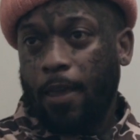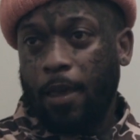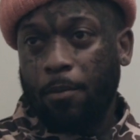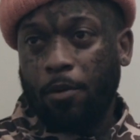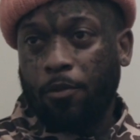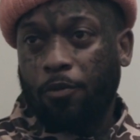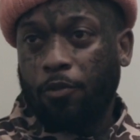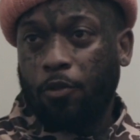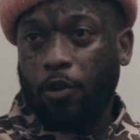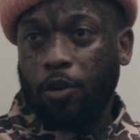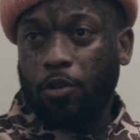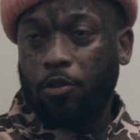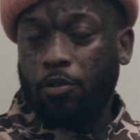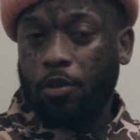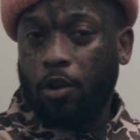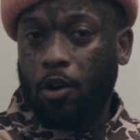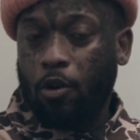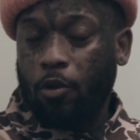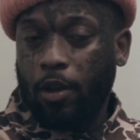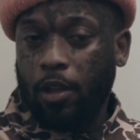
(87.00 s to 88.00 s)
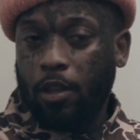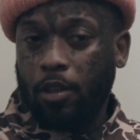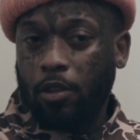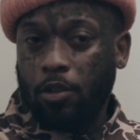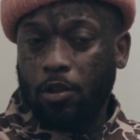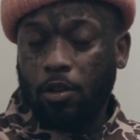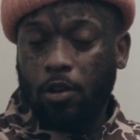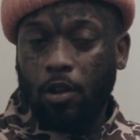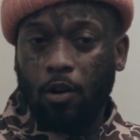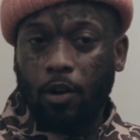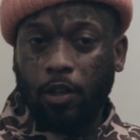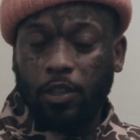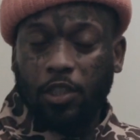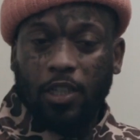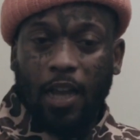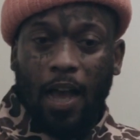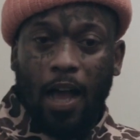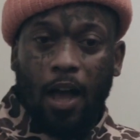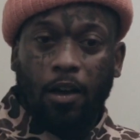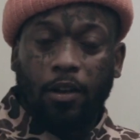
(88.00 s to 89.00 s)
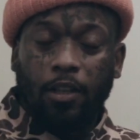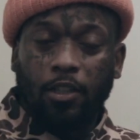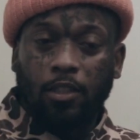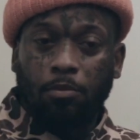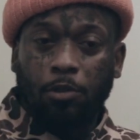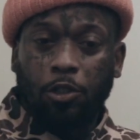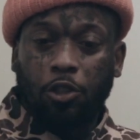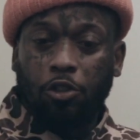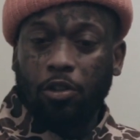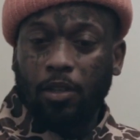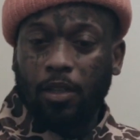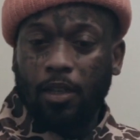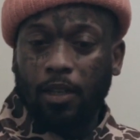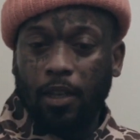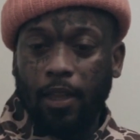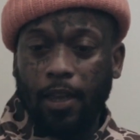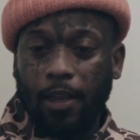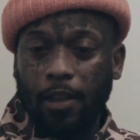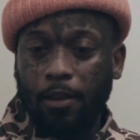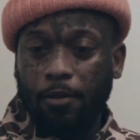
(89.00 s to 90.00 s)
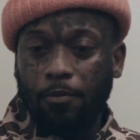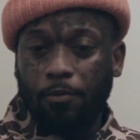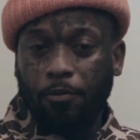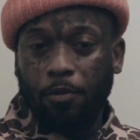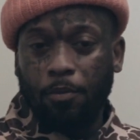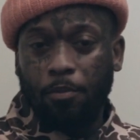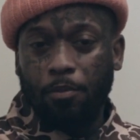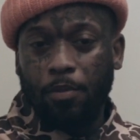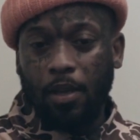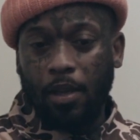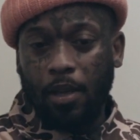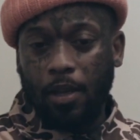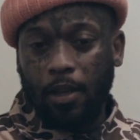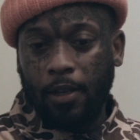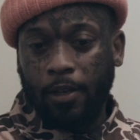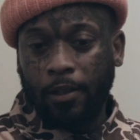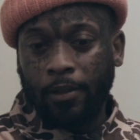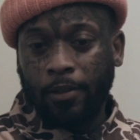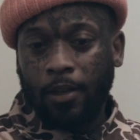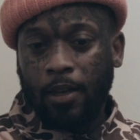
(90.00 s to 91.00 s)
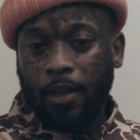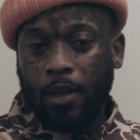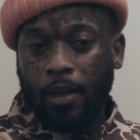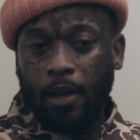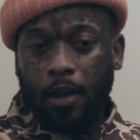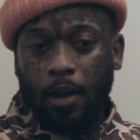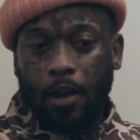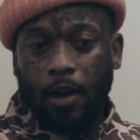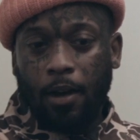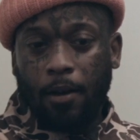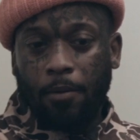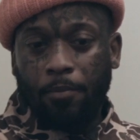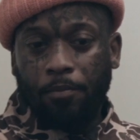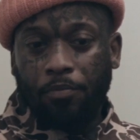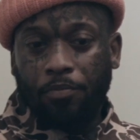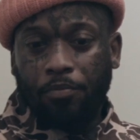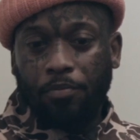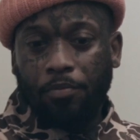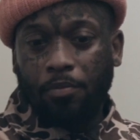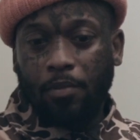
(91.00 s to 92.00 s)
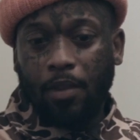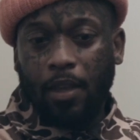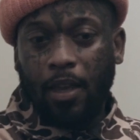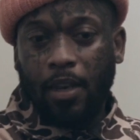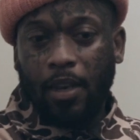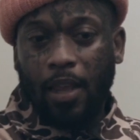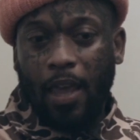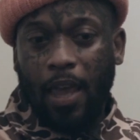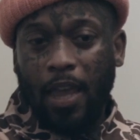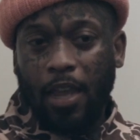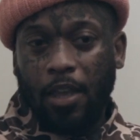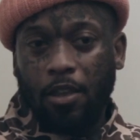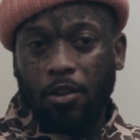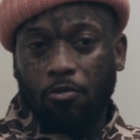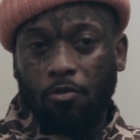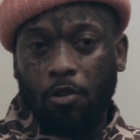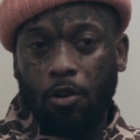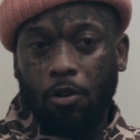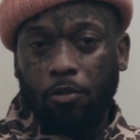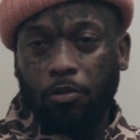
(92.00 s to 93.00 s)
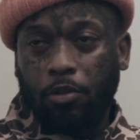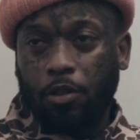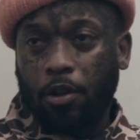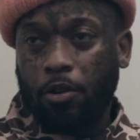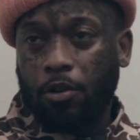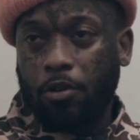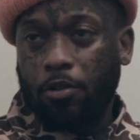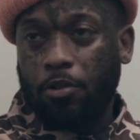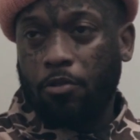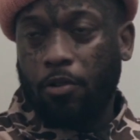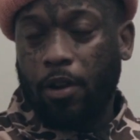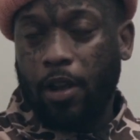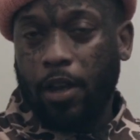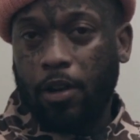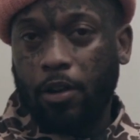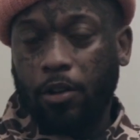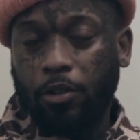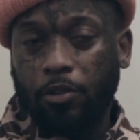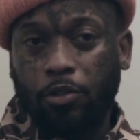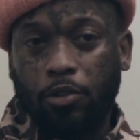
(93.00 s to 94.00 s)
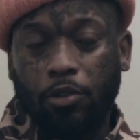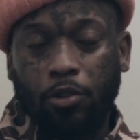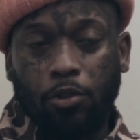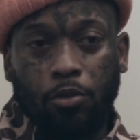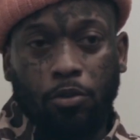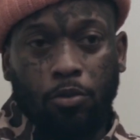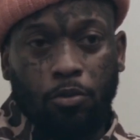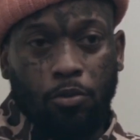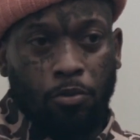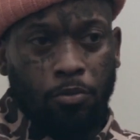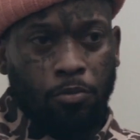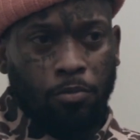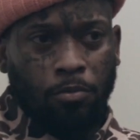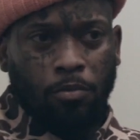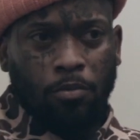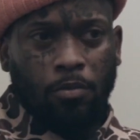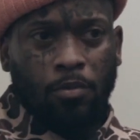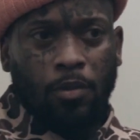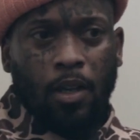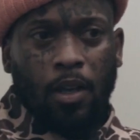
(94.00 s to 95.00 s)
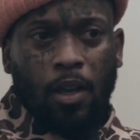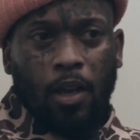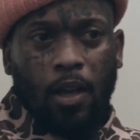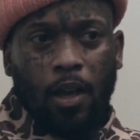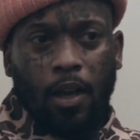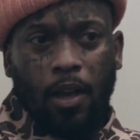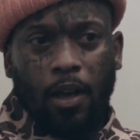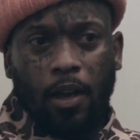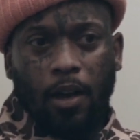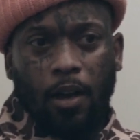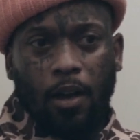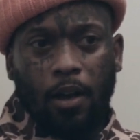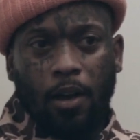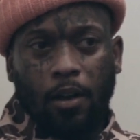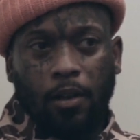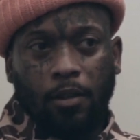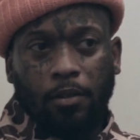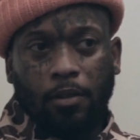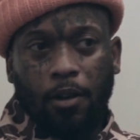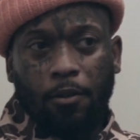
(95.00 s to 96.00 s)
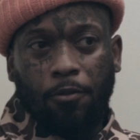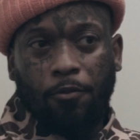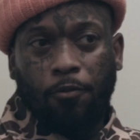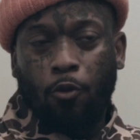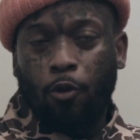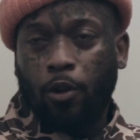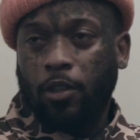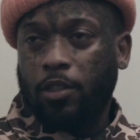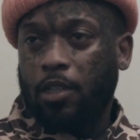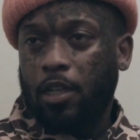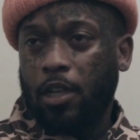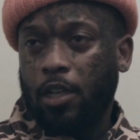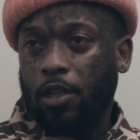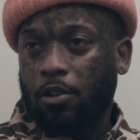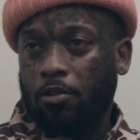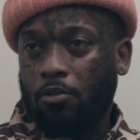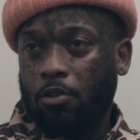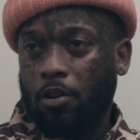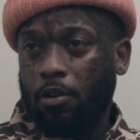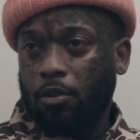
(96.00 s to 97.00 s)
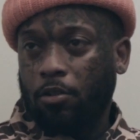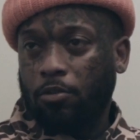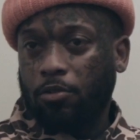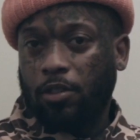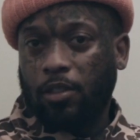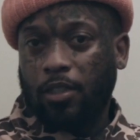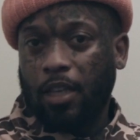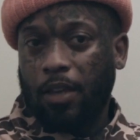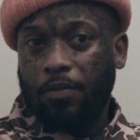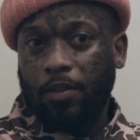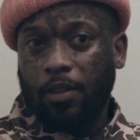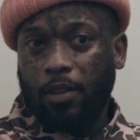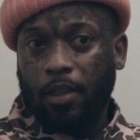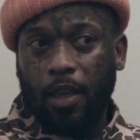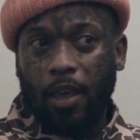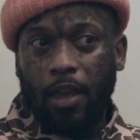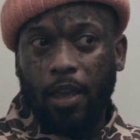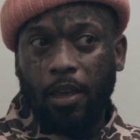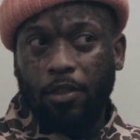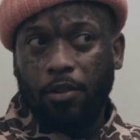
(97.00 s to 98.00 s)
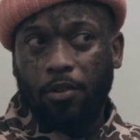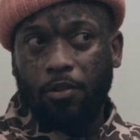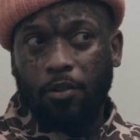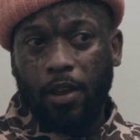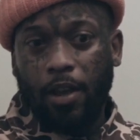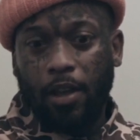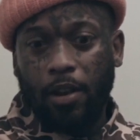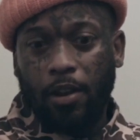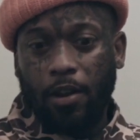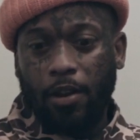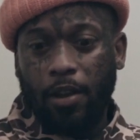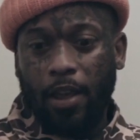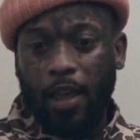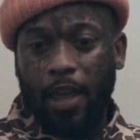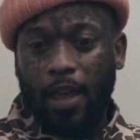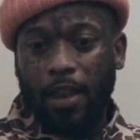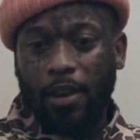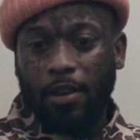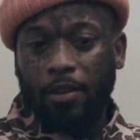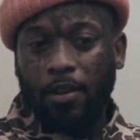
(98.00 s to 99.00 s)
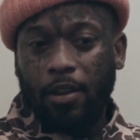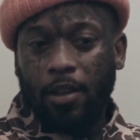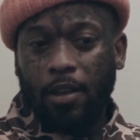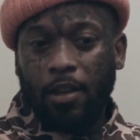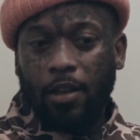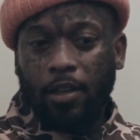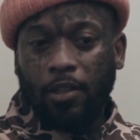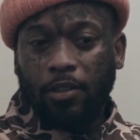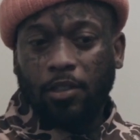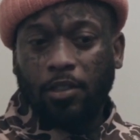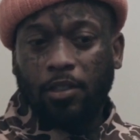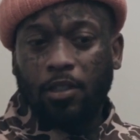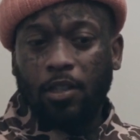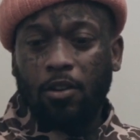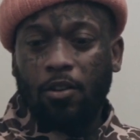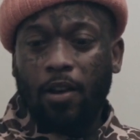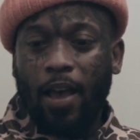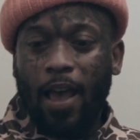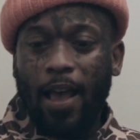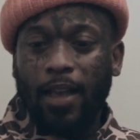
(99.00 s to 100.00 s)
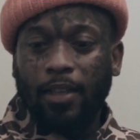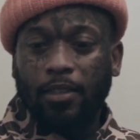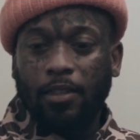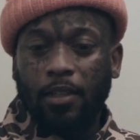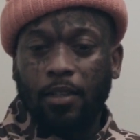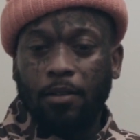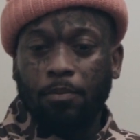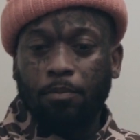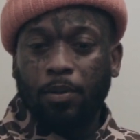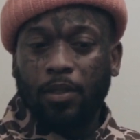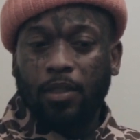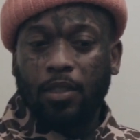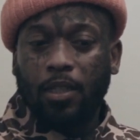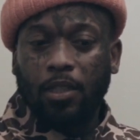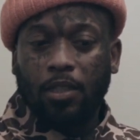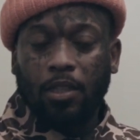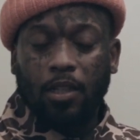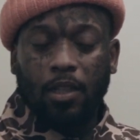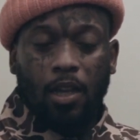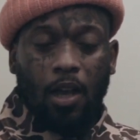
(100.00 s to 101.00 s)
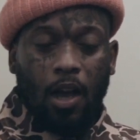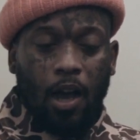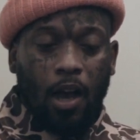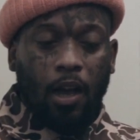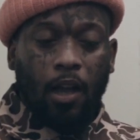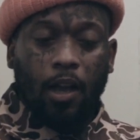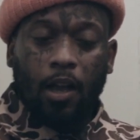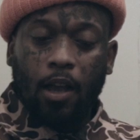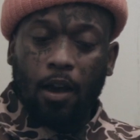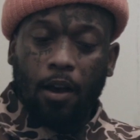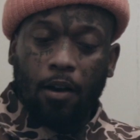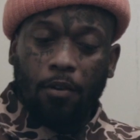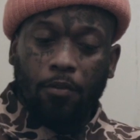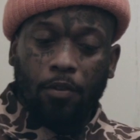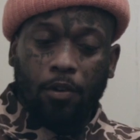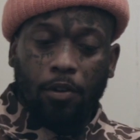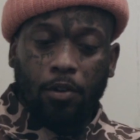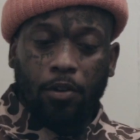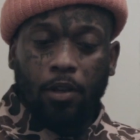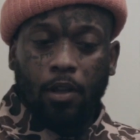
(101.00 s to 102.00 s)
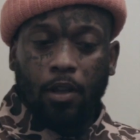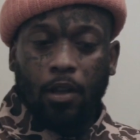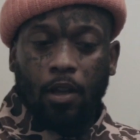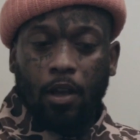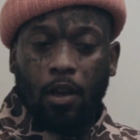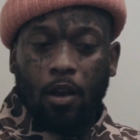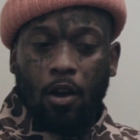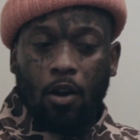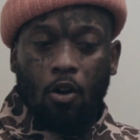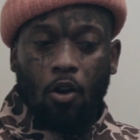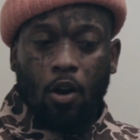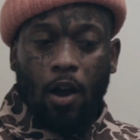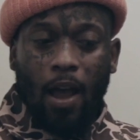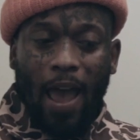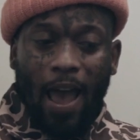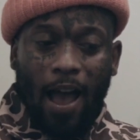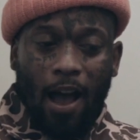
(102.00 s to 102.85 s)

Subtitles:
And before you know it, a child has matriculated from being um, an 8 year old third grader to a 14-year old seventh or eighth grader, and still hasn't potentially uncovered or